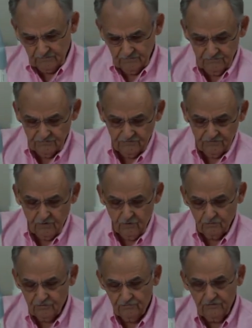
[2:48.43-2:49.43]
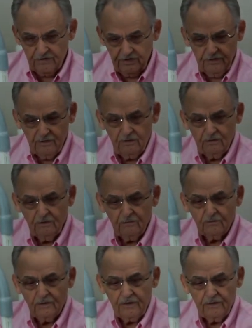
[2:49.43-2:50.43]
This is a hose fitting
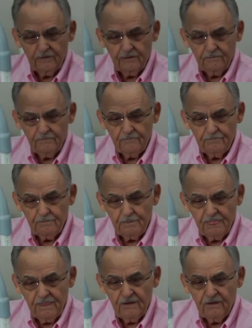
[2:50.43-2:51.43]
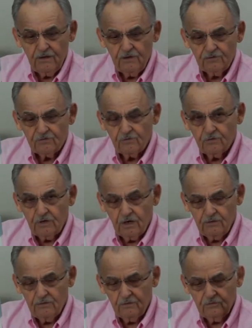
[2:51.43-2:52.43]
right here. Screw a
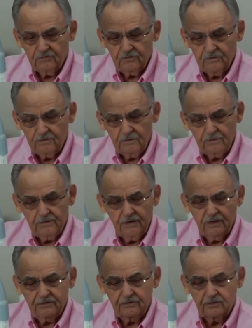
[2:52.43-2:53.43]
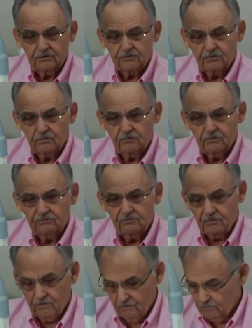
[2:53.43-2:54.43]
garden hose in, now you control the flow.